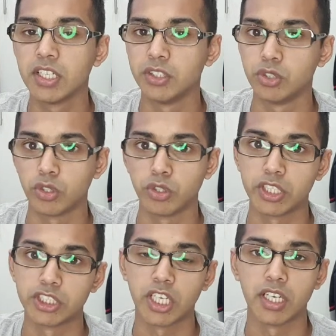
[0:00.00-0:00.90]
You can
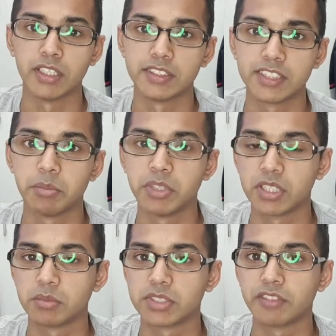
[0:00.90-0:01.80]
send me
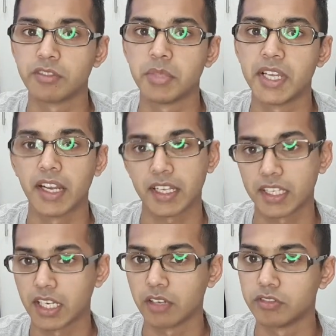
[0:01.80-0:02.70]
some stuff from there, and I
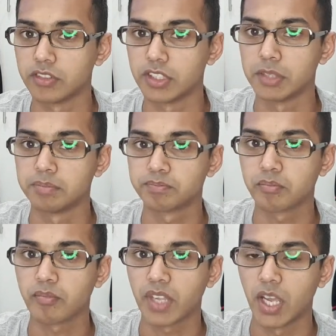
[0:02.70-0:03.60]
can have
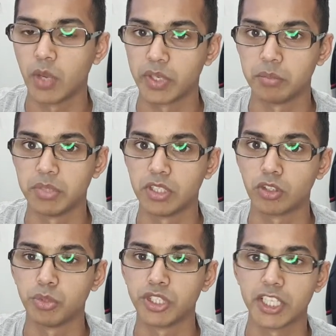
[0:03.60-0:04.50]
and we can be in
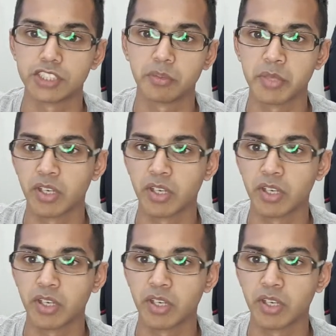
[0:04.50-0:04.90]
communication from there.